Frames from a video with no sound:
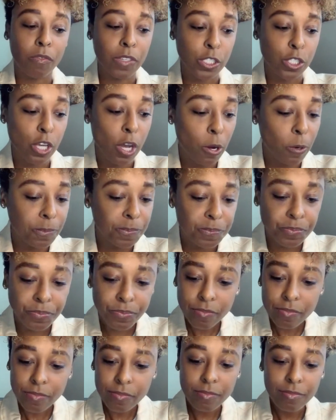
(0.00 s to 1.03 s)
And so
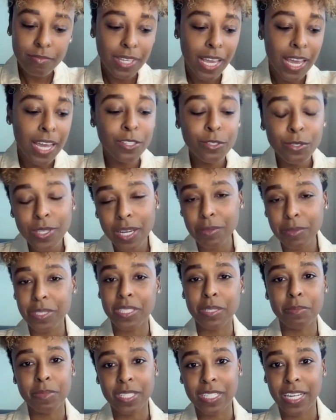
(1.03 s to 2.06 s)
I knew that was
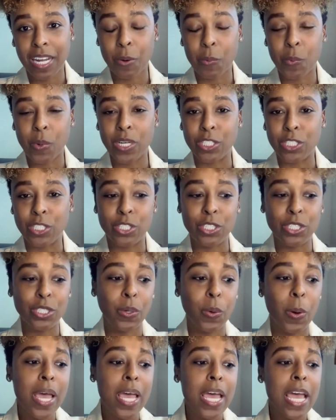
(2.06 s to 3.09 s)
something that I wanted to do.